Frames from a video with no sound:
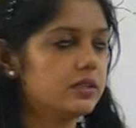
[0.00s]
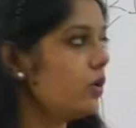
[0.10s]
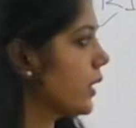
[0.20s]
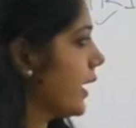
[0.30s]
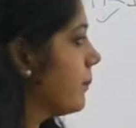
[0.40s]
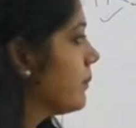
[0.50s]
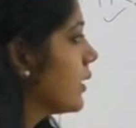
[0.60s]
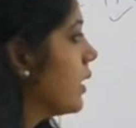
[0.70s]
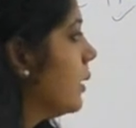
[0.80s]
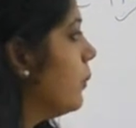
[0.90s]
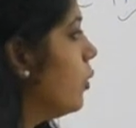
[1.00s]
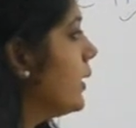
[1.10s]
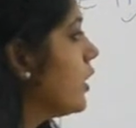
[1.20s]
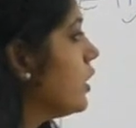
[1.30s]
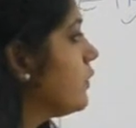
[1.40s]
Okay,
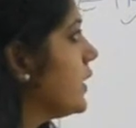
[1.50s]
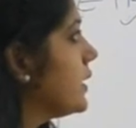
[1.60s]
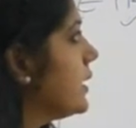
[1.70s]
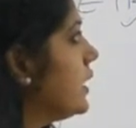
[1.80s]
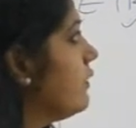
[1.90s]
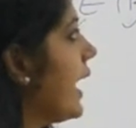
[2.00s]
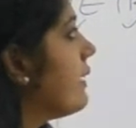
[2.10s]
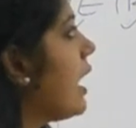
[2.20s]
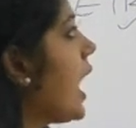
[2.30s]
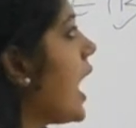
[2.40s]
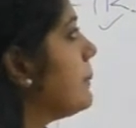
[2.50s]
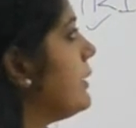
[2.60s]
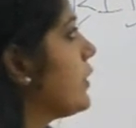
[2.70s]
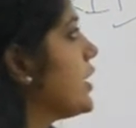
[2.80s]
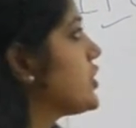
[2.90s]
moving on further, we have
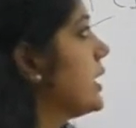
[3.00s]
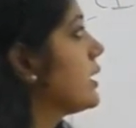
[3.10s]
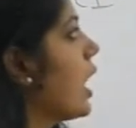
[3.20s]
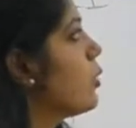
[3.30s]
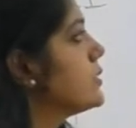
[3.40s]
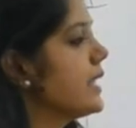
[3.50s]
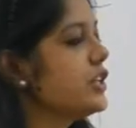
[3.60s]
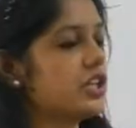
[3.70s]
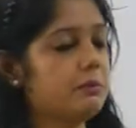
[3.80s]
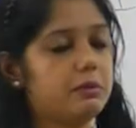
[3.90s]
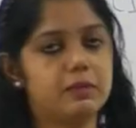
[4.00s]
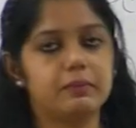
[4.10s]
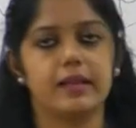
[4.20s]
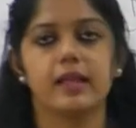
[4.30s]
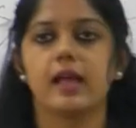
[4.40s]
Arbitration and Conciliation
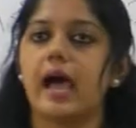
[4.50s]
Amendment Bill.